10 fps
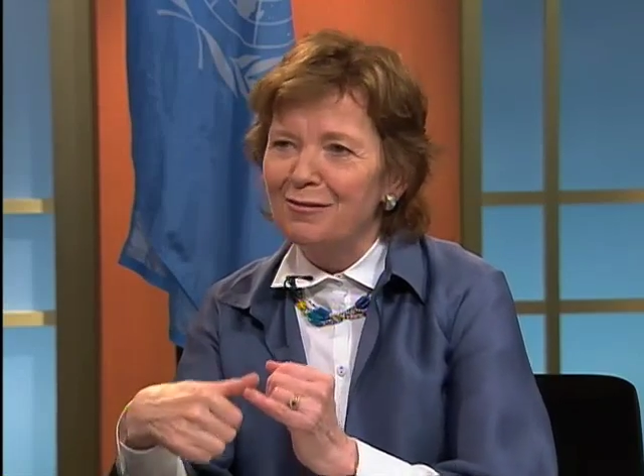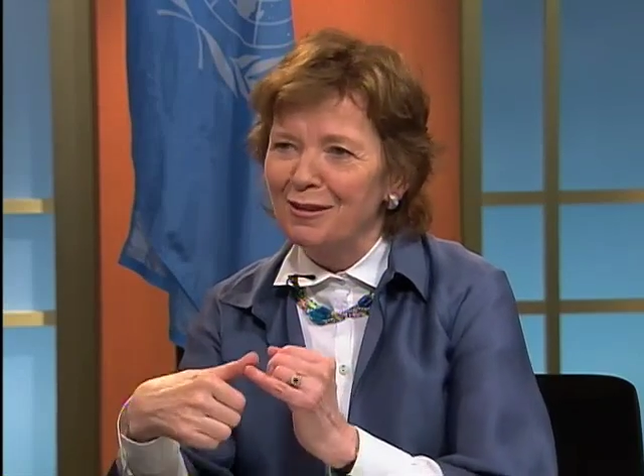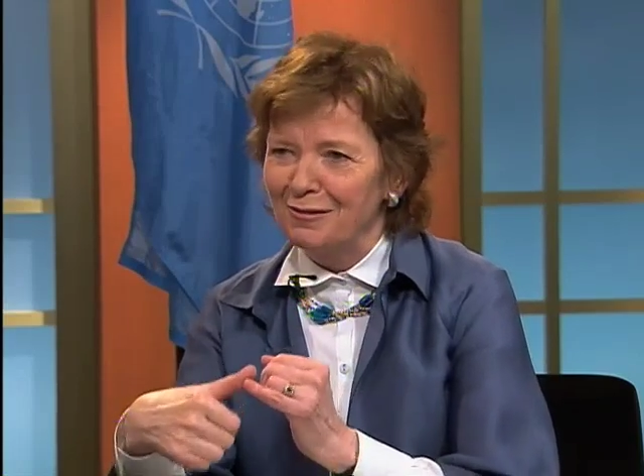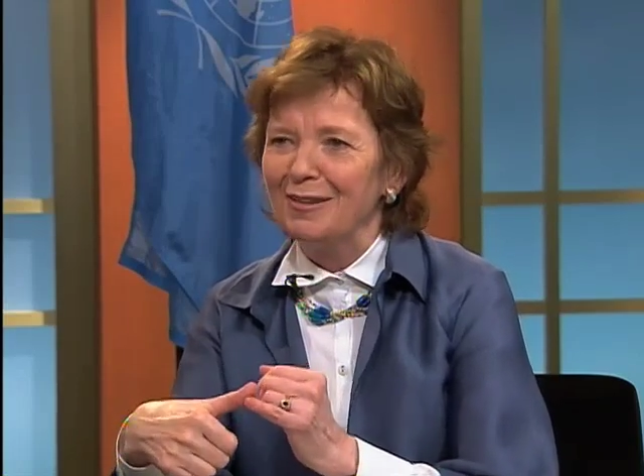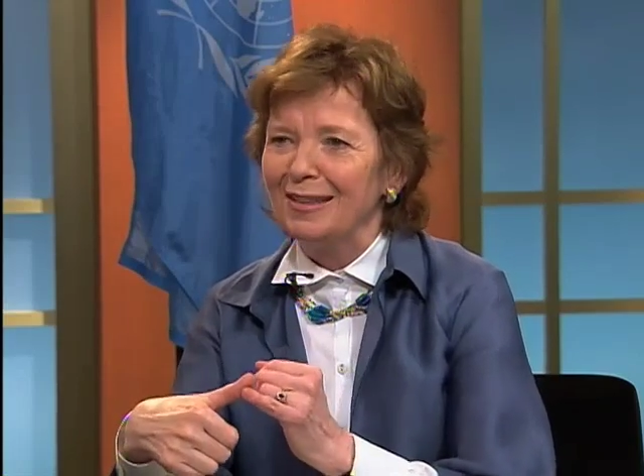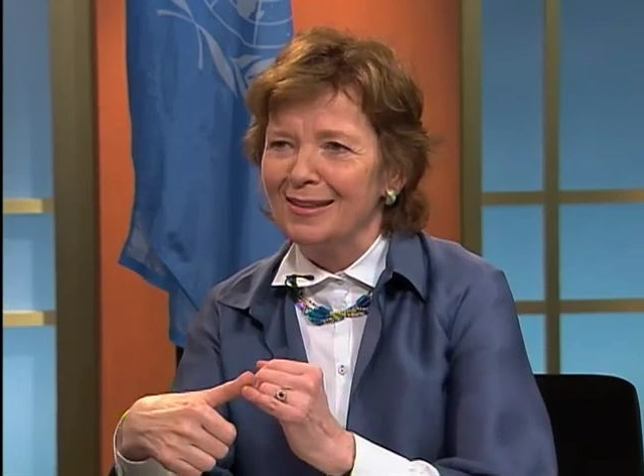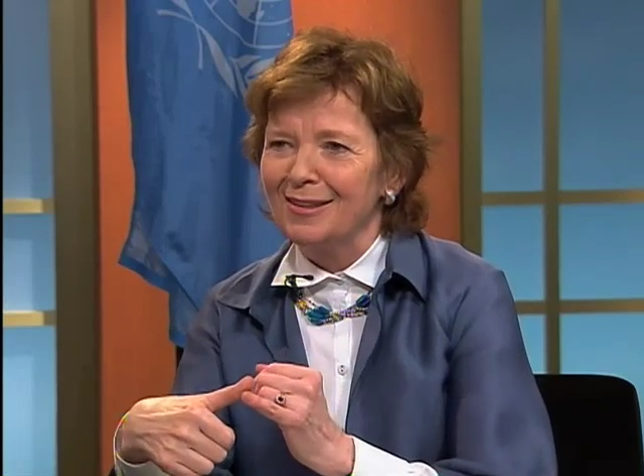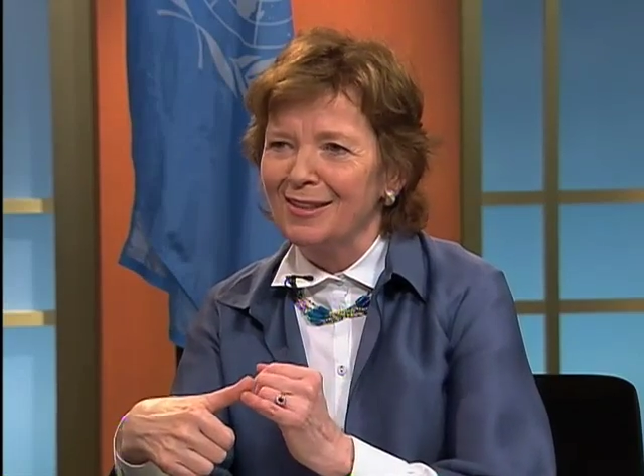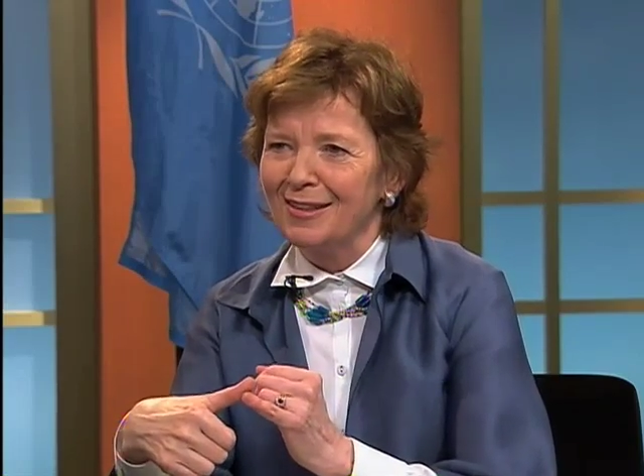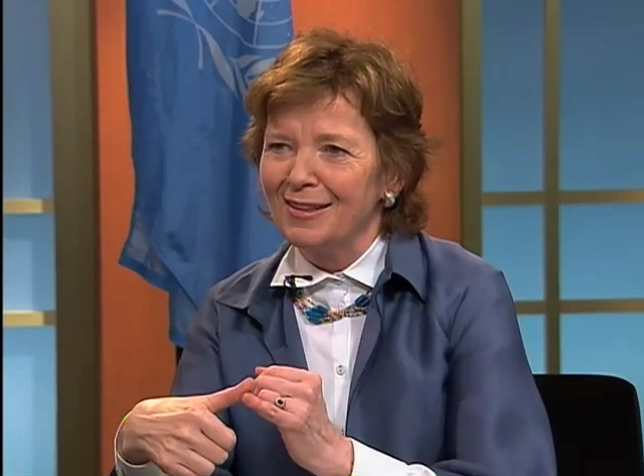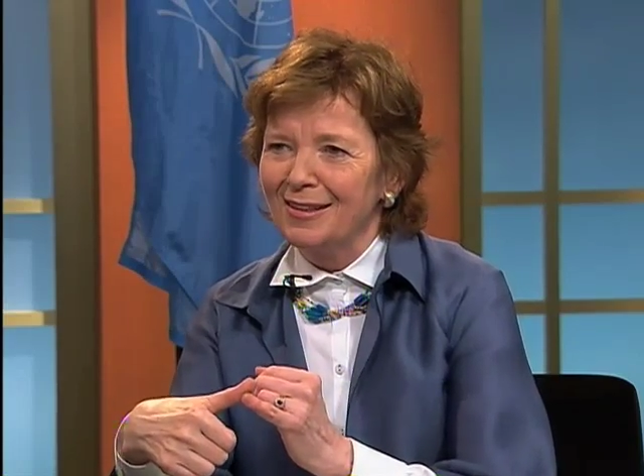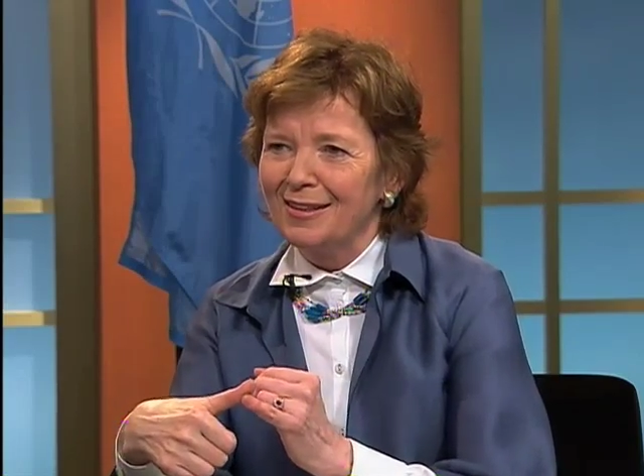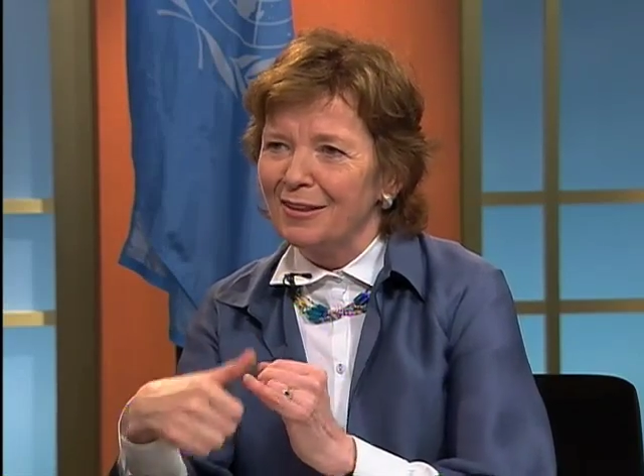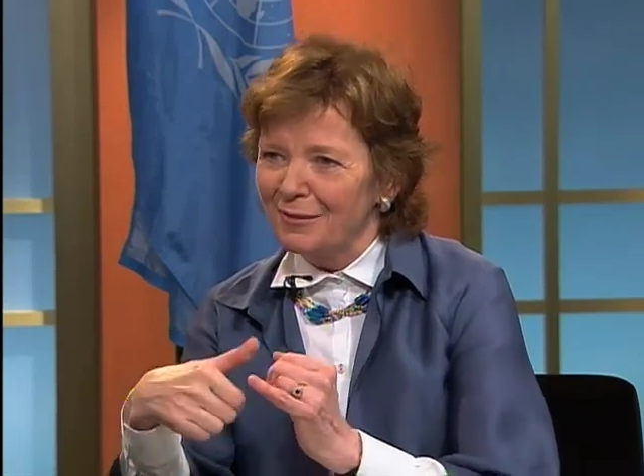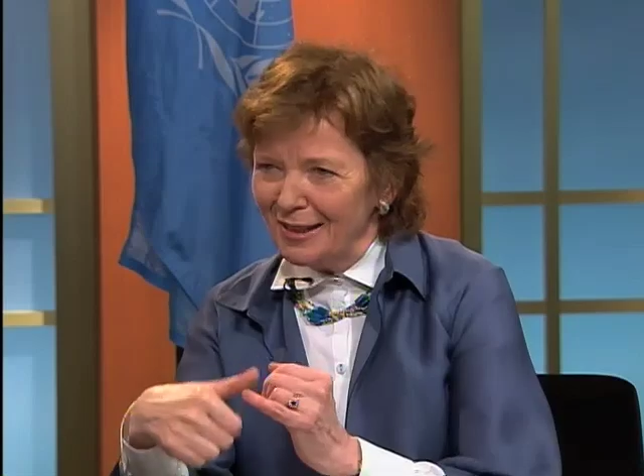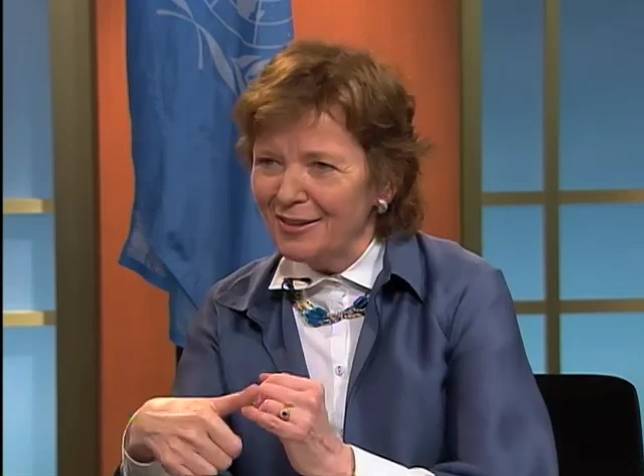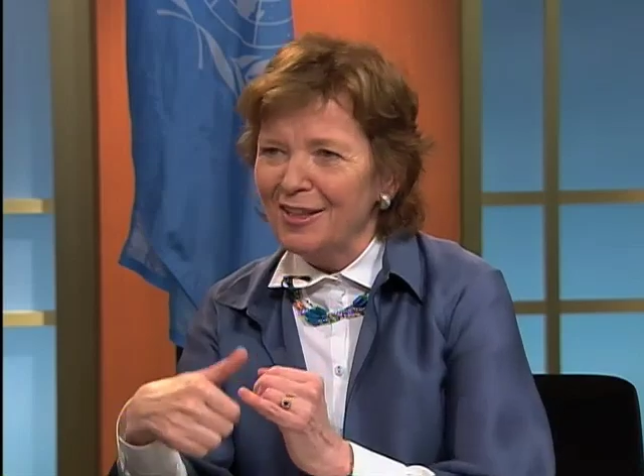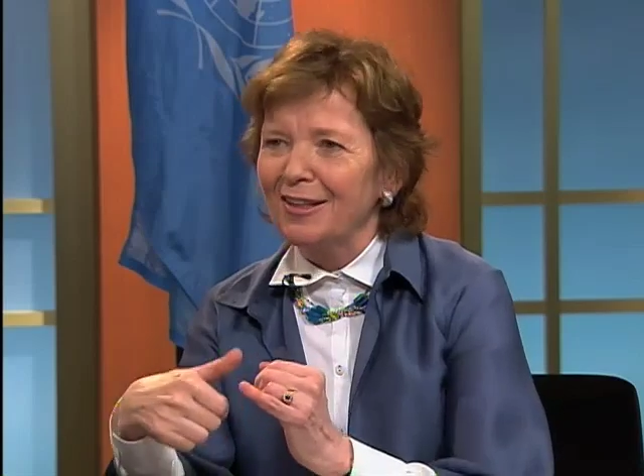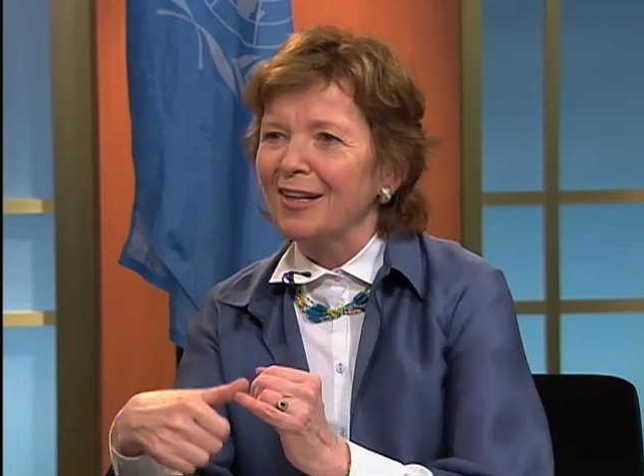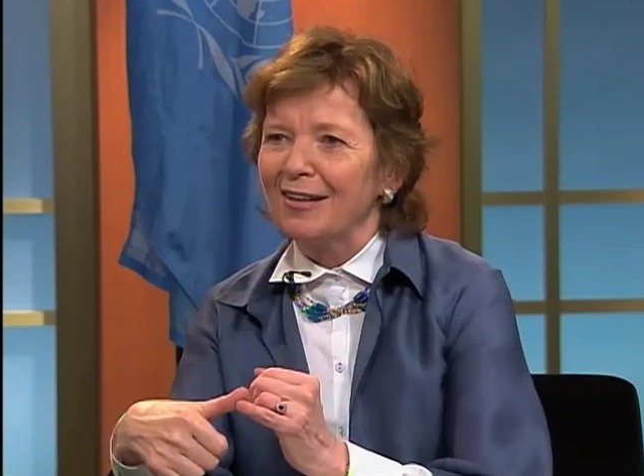fulfilled the rights
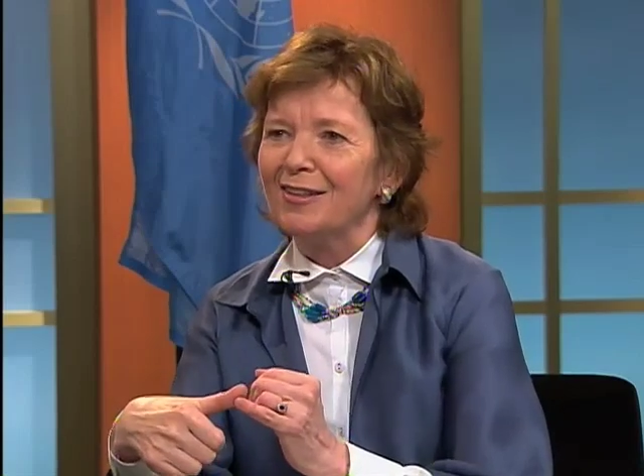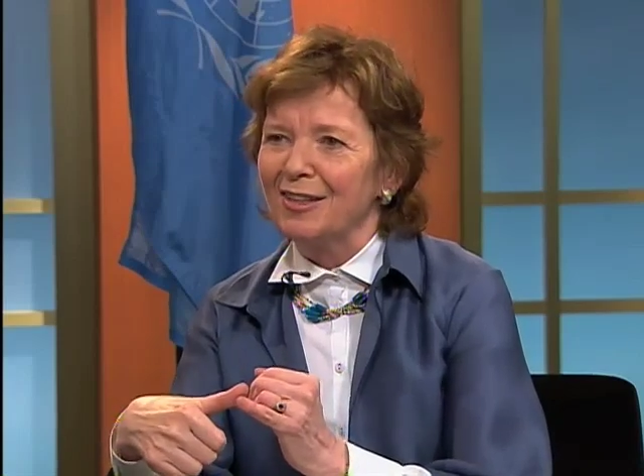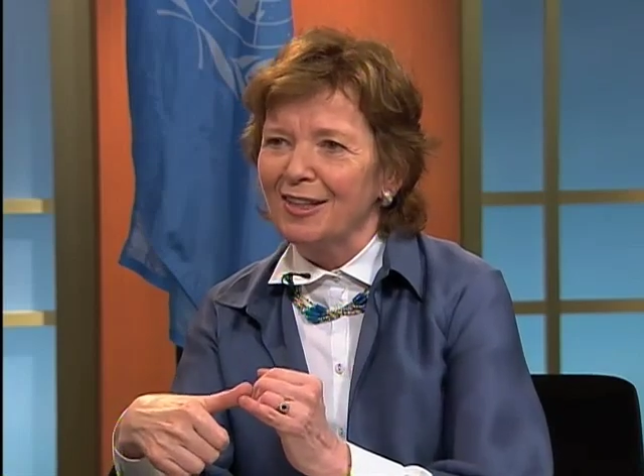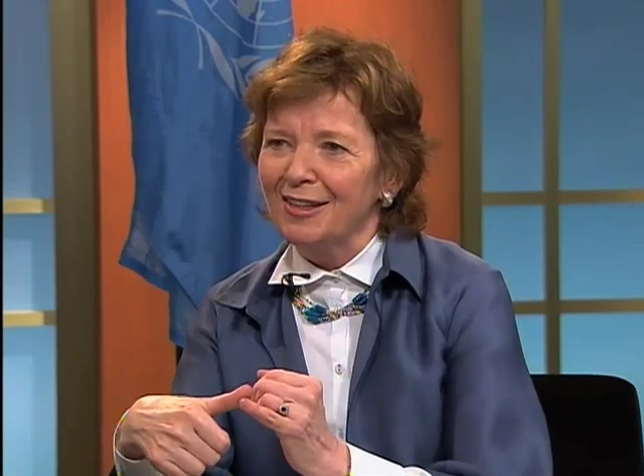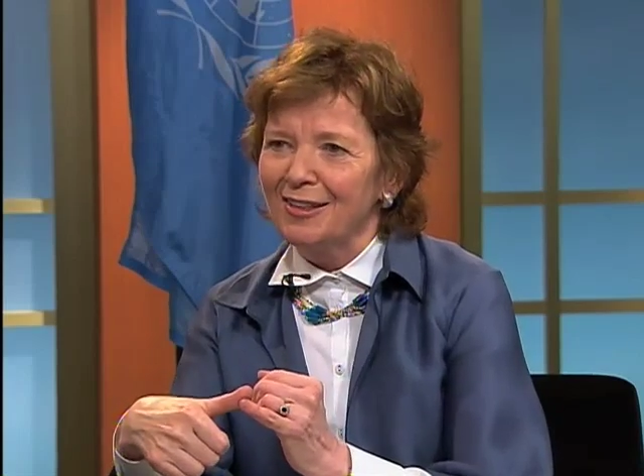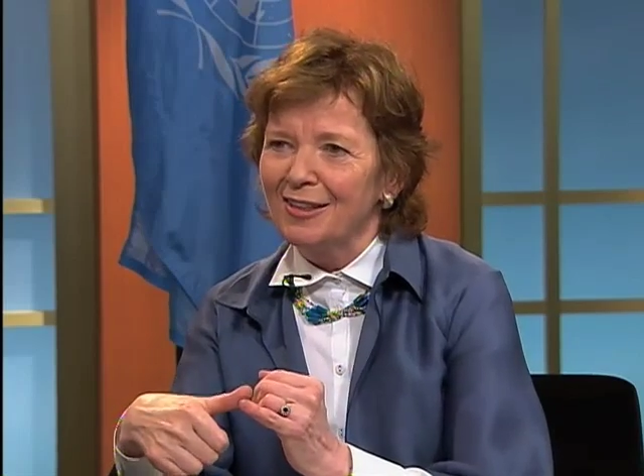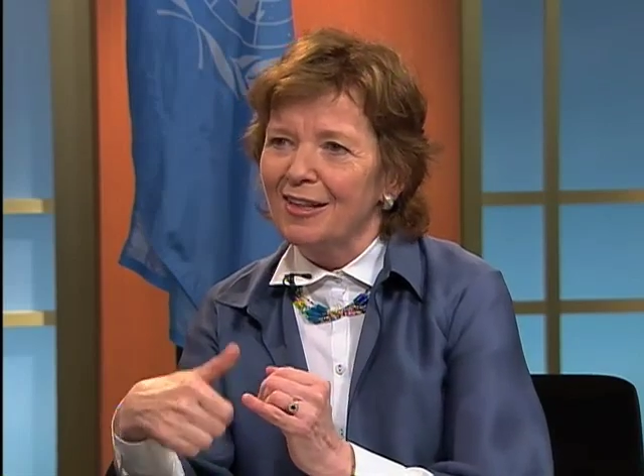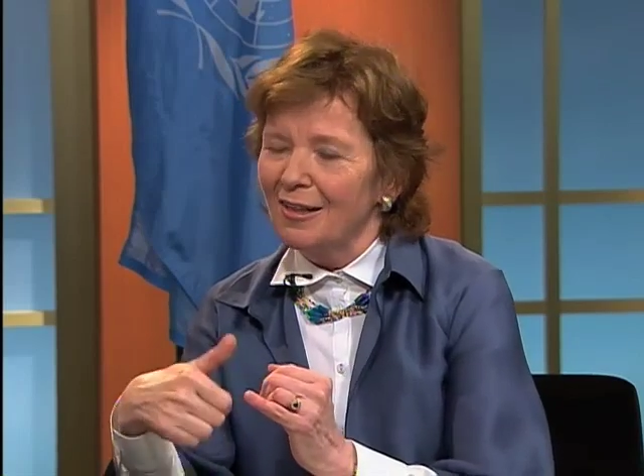that are guaranteed.